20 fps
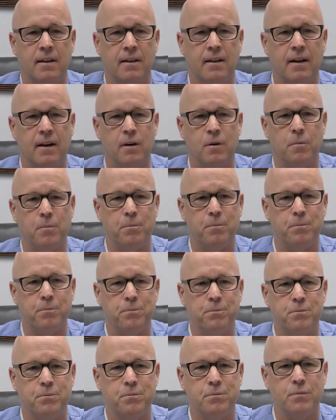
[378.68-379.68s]
Now,
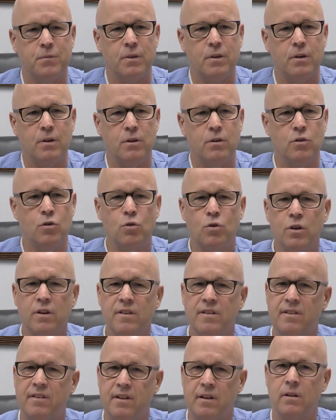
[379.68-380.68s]
you
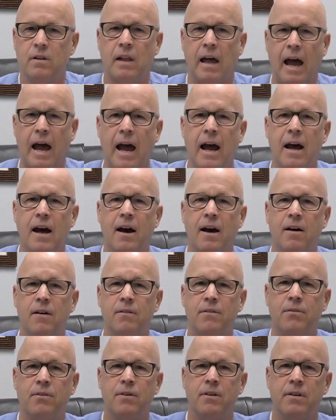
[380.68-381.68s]
can still
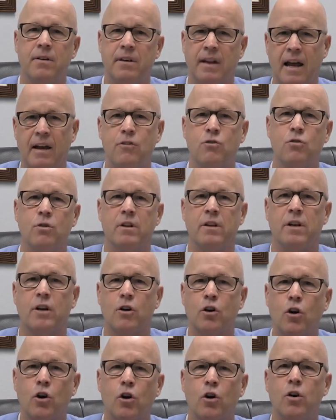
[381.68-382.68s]
have naturally
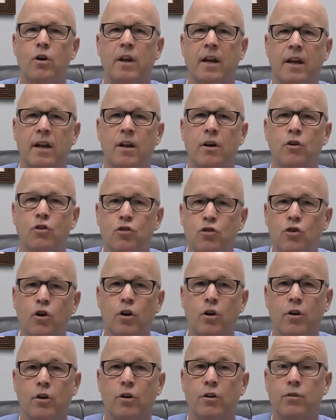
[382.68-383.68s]
occurring
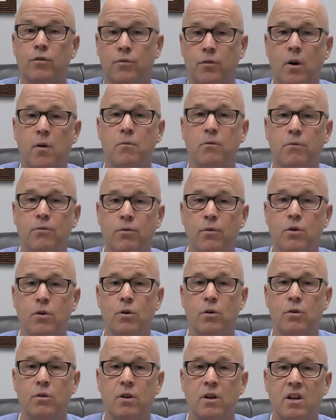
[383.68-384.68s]
sugars from
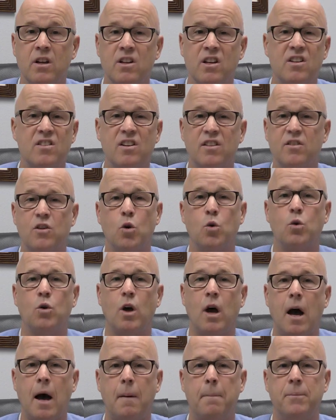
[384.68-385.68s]
fruit, you just don't
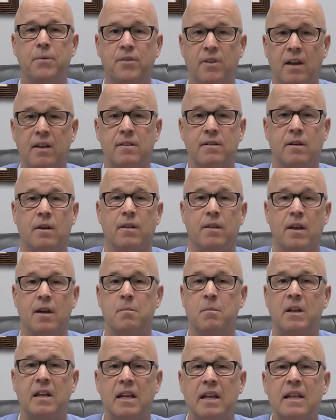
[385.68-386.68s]
obsess on
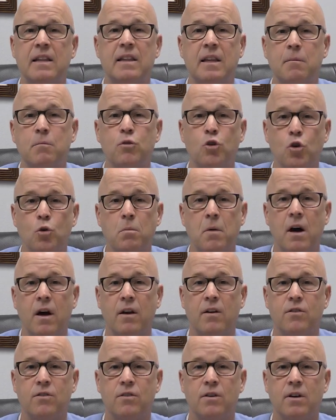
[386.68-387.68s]
them and eat them too
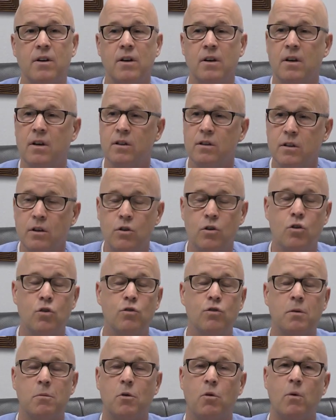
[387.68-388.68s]
much you
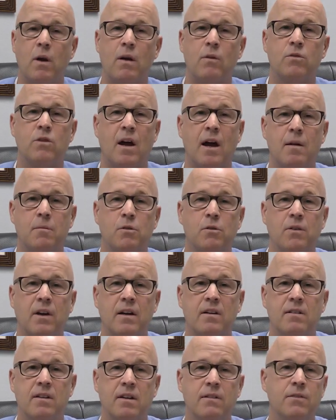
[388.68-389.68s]
use them around times of
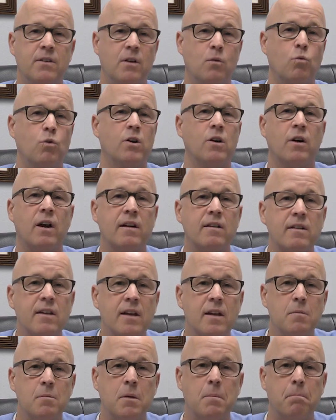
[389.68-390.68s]
activity where you're actually
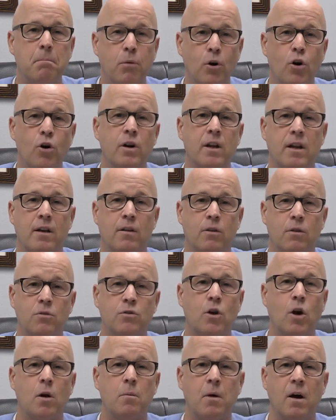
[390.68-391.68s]
going to be burning
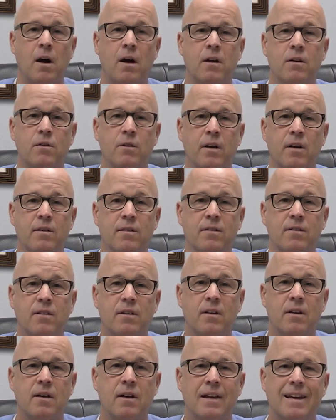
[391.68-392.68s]
those carbohydrates.
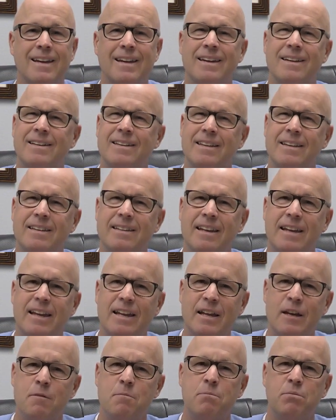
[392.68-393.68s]
It's these
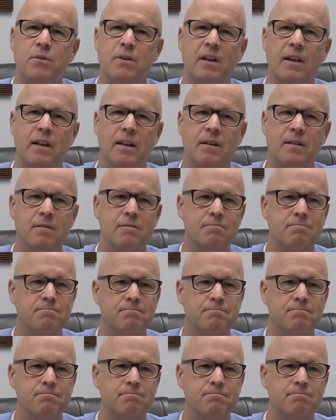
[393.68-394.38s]
empty,